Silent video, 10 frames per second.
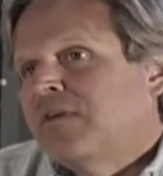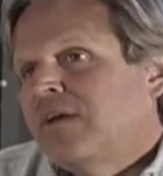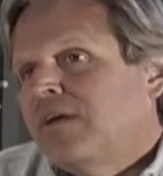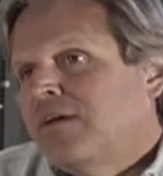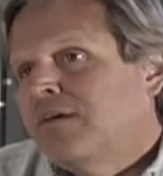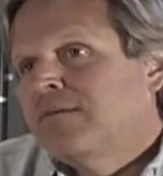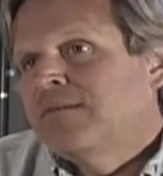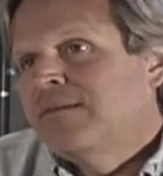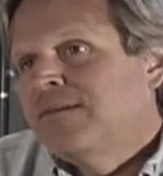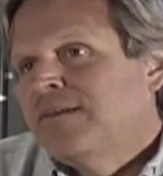the
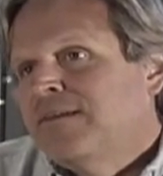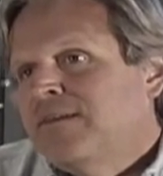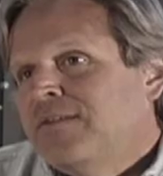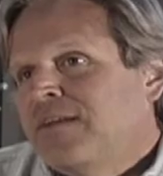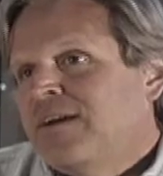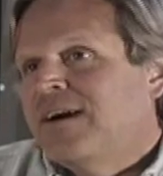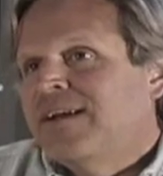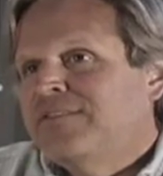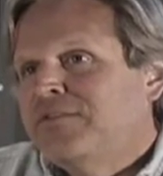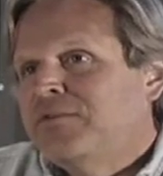
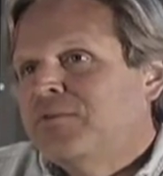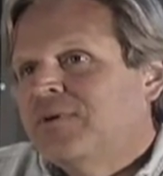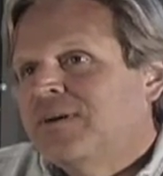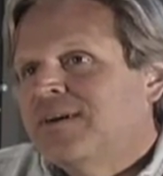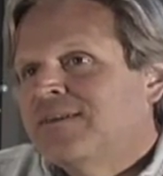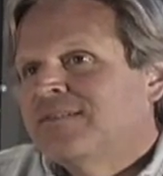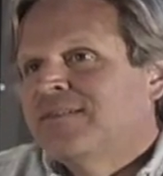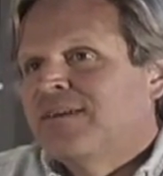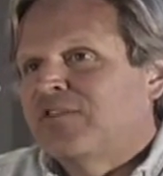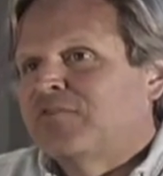guy to
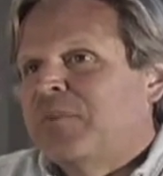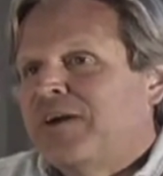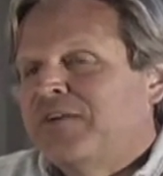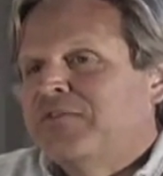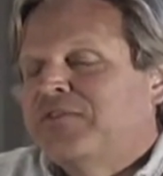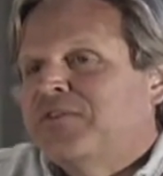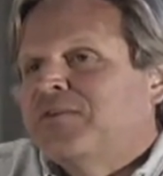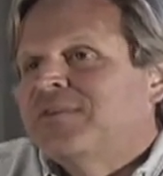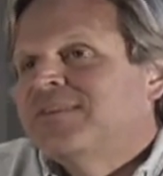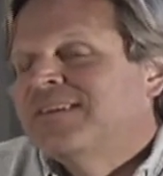aspire
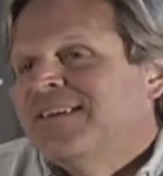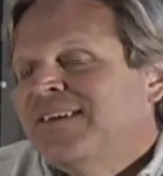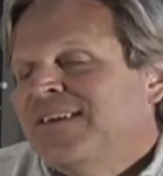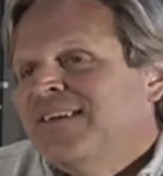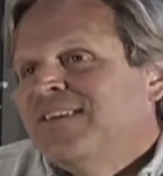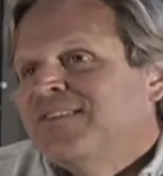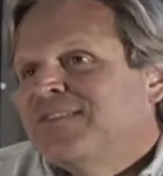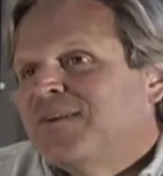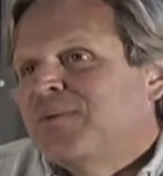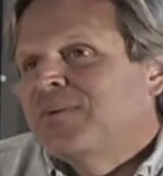to, and
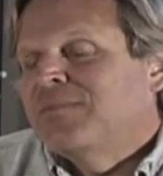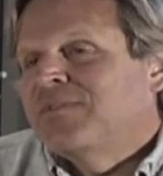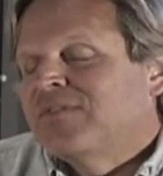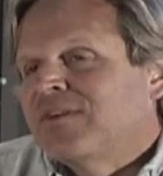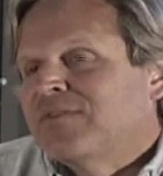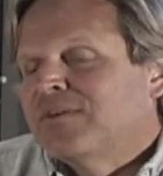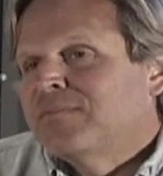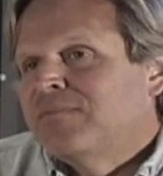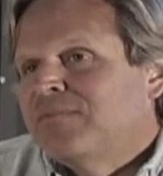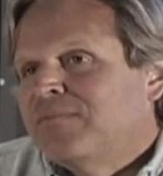so we still have a
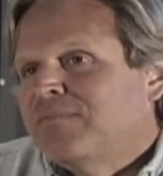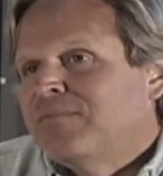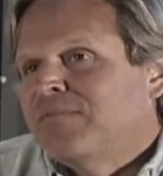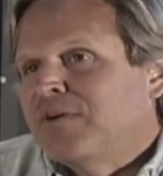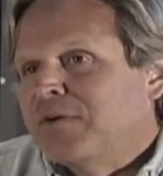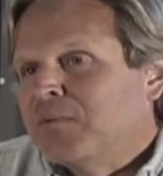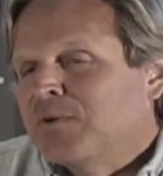very good